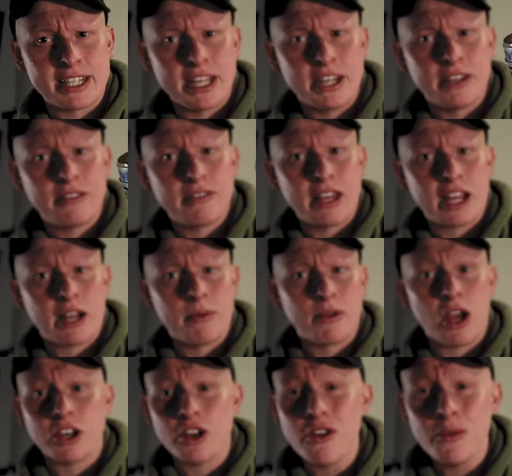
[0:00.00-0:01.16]
tin that come
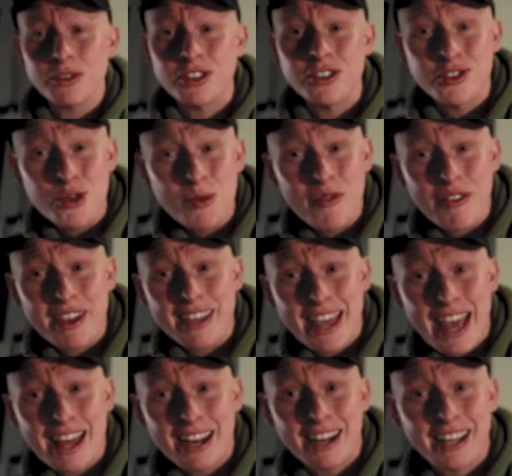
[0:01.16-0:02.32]
along. I don't know what to do with it
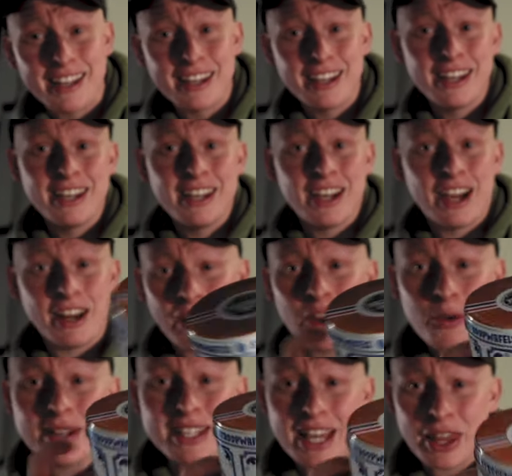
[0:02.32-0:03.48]
yet. Like, I, I
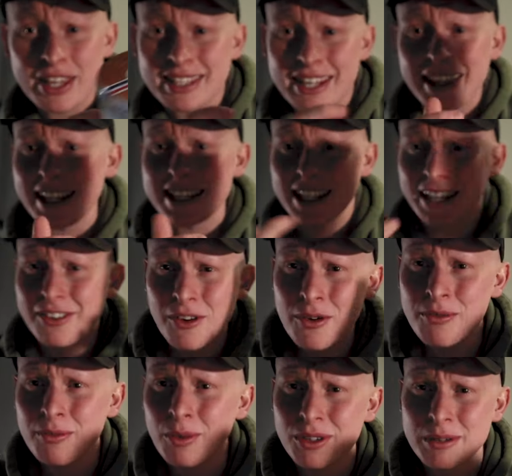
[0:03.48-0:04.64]
always get things like this and I don't
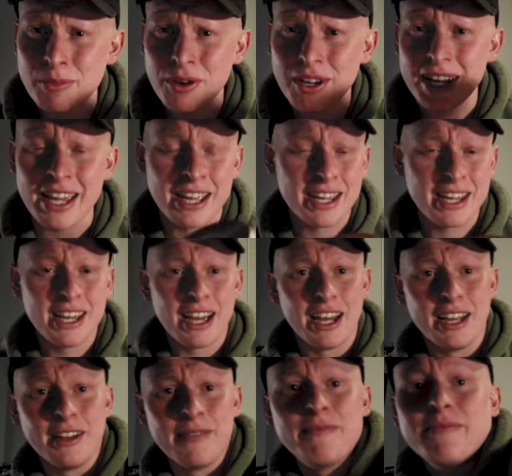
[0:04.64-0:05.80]
know what to put in it.
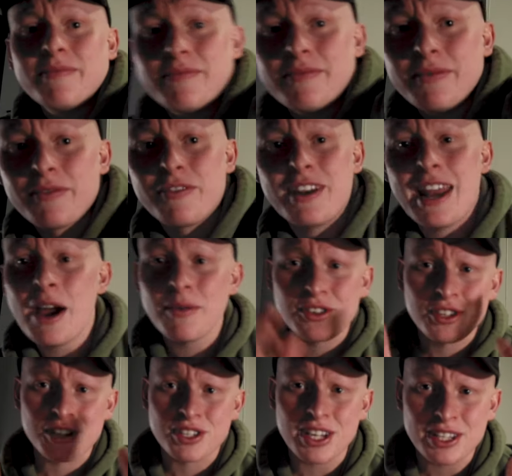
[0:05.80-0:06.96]
Um, for now, it
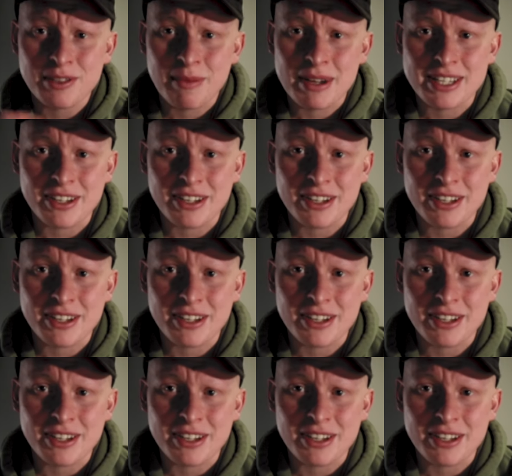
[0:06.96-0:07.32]
just sits on my